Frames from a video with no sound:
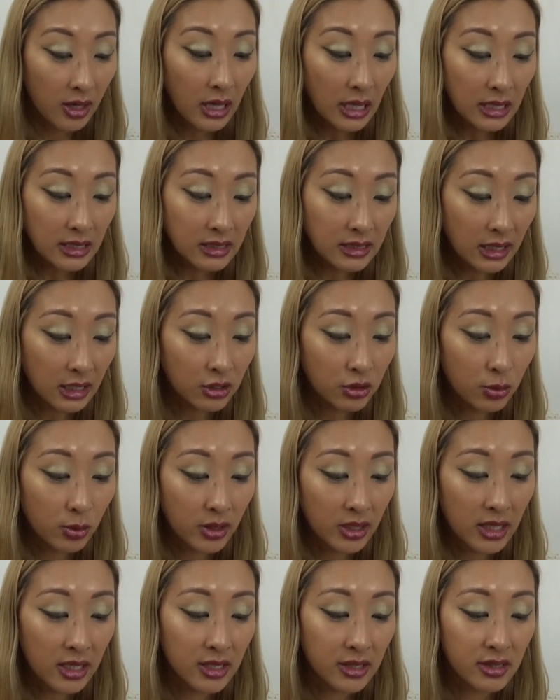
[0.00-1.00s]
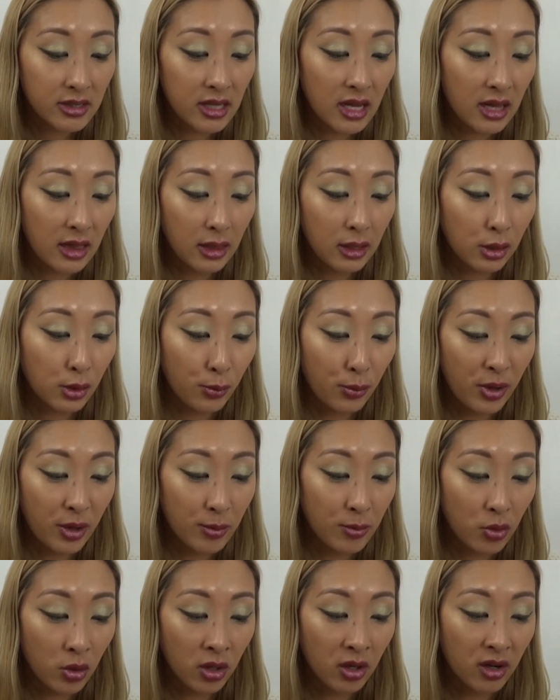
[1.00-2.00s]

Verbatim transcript: This next one is a little bit more